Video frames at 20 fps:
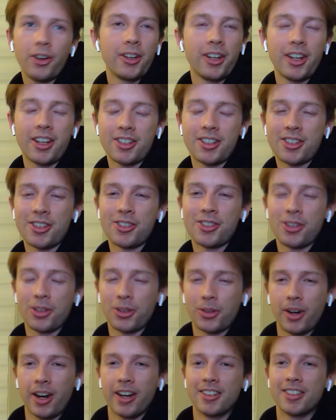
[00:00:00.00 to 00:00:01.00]
oh yeah, it's just
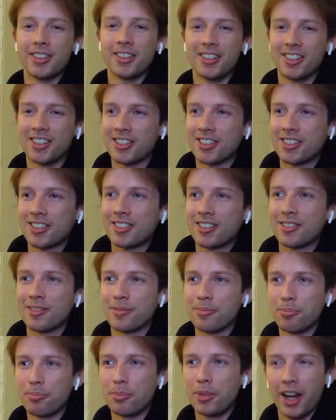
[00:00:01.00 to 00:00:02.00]
so great to just
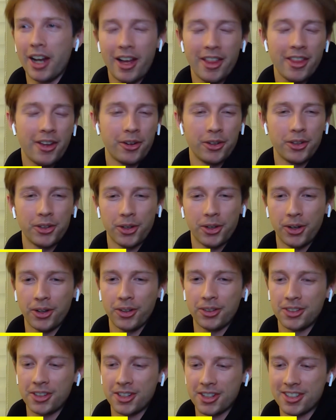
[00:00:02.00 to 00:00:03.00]
be out there on your
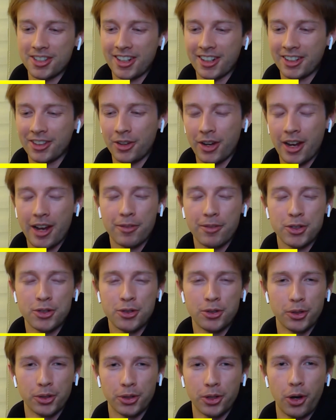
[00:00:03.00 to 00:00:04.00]
own, just like not have a
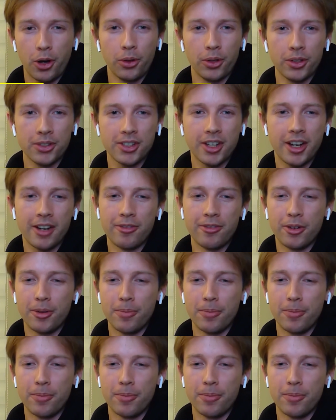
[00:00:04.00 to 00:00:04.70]
true goal aside